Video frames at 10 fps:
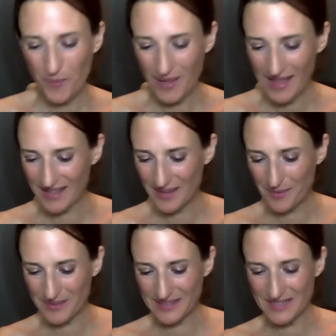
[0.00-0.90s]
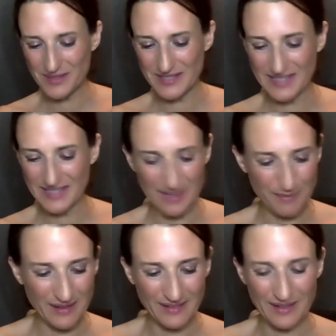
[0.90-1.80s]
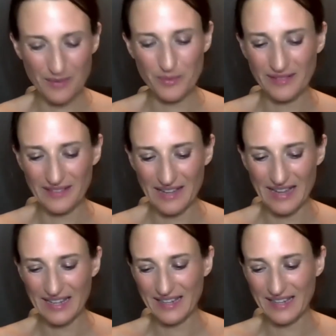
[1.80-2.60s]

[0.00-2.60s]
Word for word: Well, it was interesting because it was like,